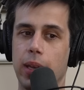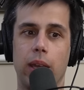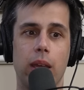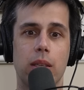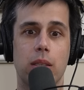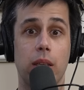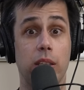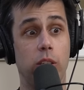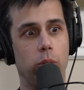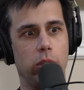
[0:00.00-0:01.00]
guess.
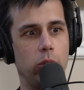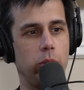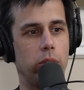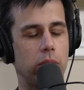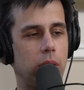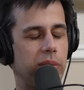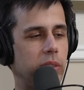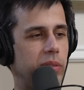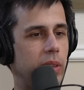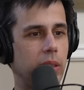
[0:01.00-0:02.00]
And you, you yourself,
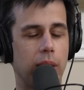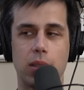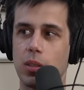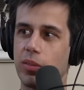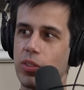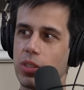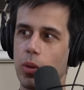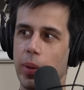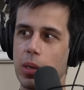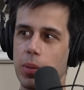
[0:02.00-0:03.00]
you've done that for
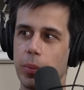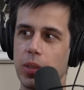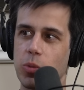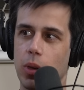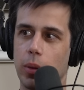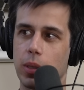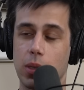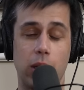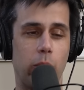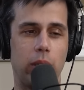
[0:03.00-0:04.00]
so many people as well.
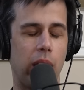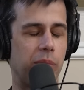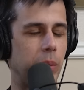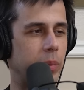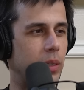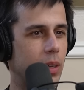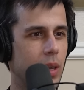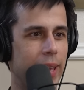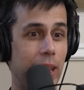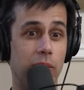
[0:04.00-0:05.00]
Because I know a lot of people,
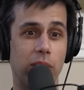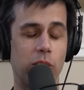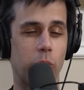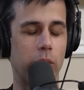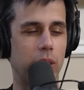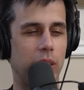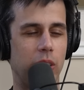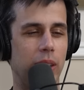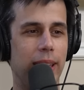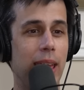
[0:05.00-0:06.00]
even your
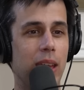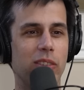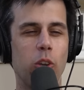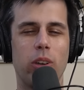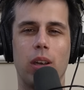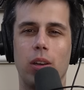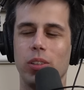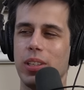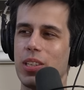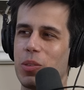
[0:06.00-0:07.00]
even your
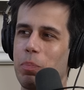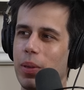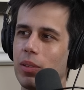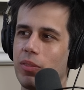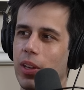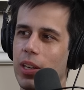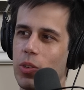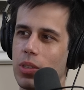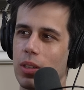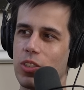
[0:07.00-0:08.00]
earliest build
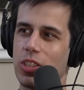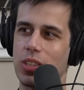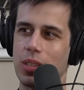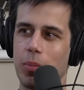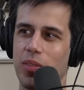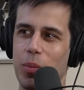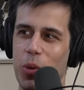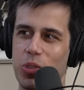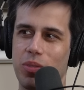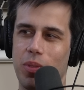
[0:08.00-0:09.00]
videos are just some of the
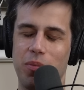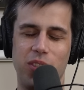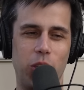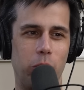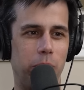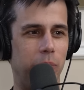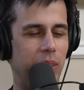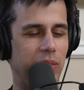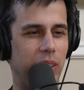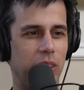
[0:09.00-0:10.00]
most viewed uh,
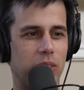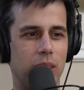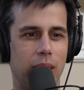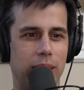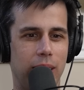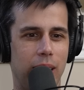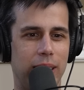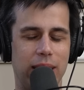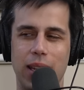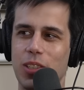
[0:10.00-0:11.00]
videos in, in the
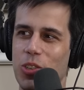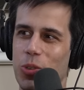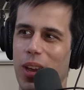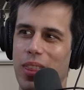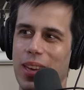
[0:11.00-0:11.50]
in the industry, I